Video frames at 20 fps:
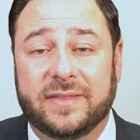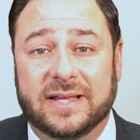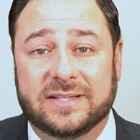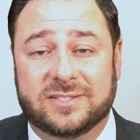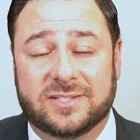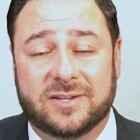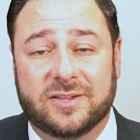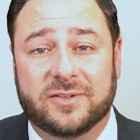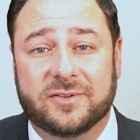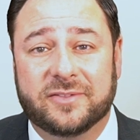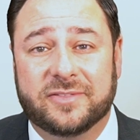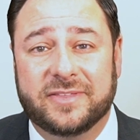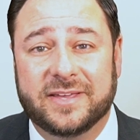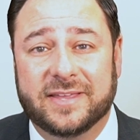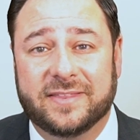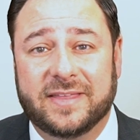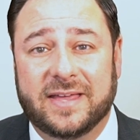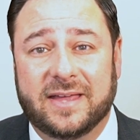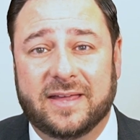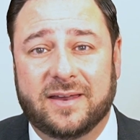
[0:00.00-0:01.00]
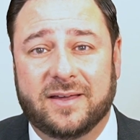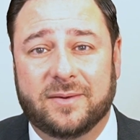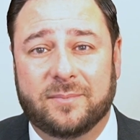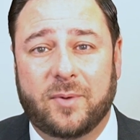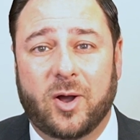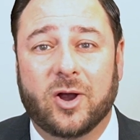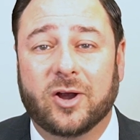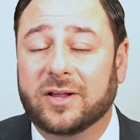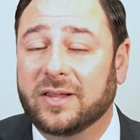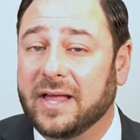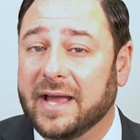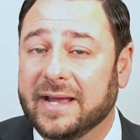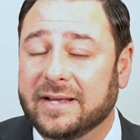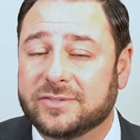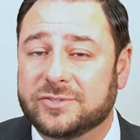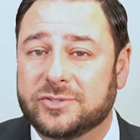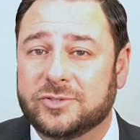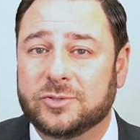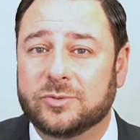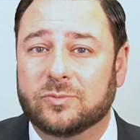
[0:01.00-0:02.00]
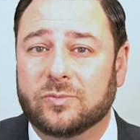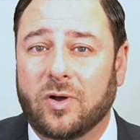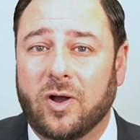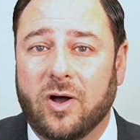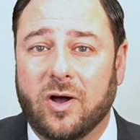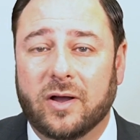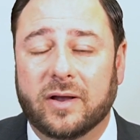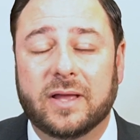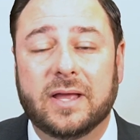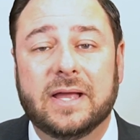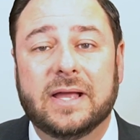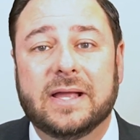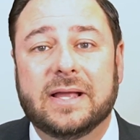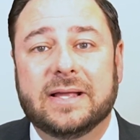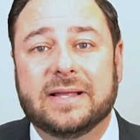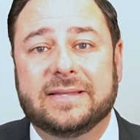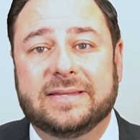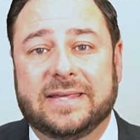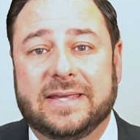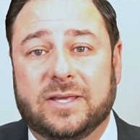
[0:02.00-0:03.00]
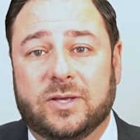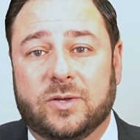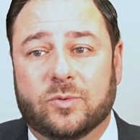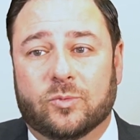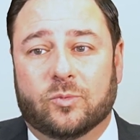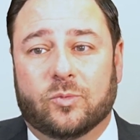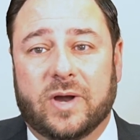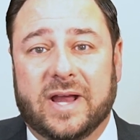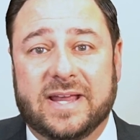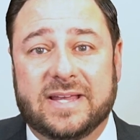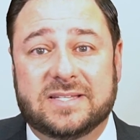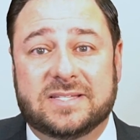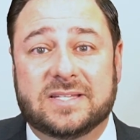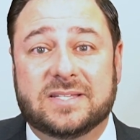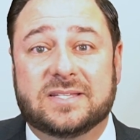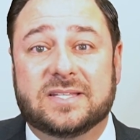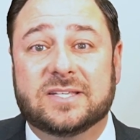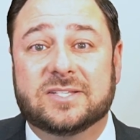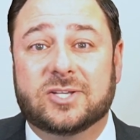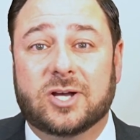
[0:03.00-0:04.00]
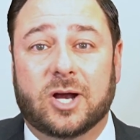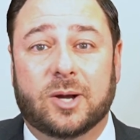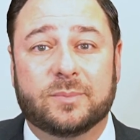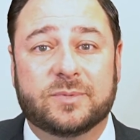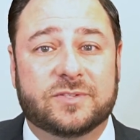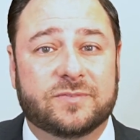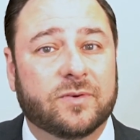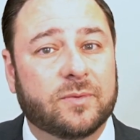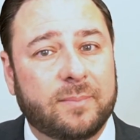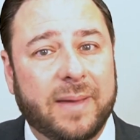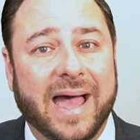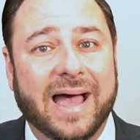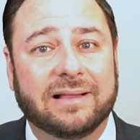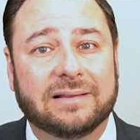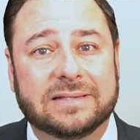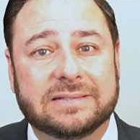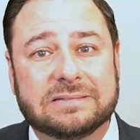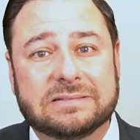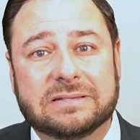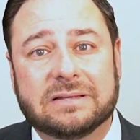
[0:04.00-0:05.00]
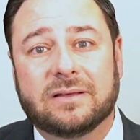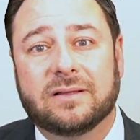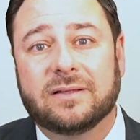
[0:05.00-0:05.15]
That's another thing that um, our clients do wrong. He raises his arms for balance.